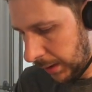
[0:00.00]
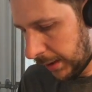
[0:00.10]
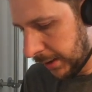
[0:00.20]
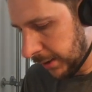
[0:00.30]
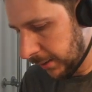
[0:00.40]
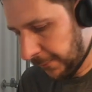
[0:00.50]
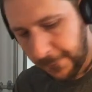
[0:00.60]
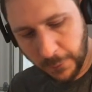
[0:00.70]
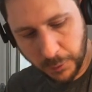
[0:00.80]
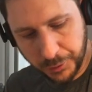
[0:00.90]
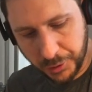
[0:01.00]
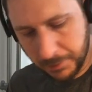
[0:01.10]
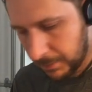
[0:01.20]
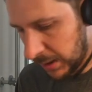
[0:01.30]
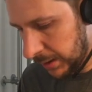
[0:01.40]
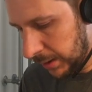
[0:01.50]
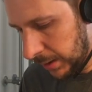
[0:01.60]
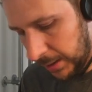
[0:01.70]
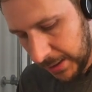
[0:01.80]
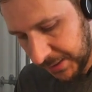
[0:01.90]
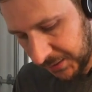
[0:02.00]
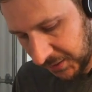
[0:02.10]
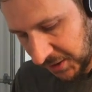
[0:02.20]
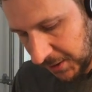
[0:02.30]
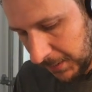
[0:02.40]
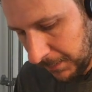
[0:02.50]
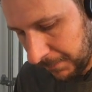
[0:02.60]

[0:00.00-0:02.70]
I forge my last key.